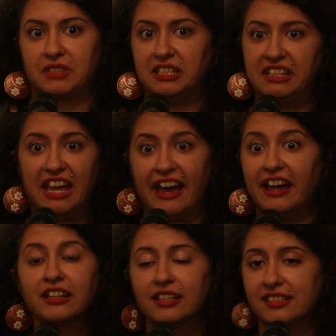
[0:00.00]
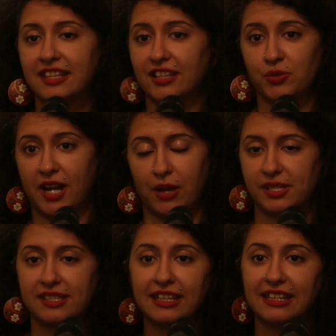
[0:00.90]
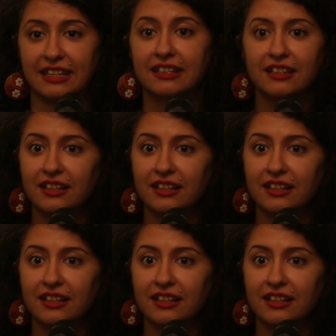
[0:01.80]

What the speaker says: yeah, because that's what I was thinking,